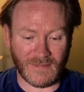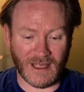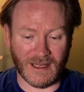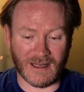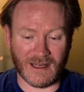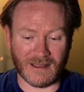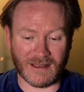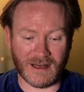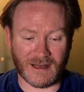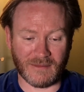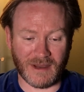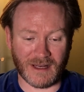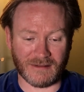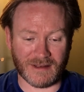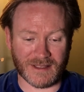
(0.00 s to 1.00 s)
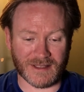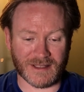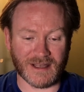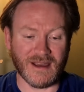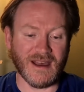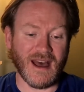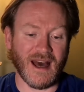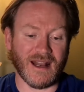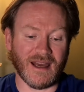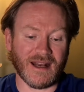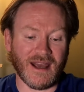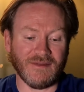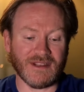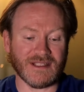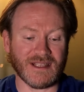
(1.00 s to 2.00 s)
And they're the main reasons. And I'd
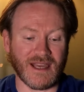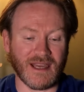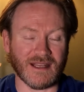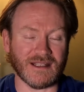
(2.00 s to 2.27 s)
have to say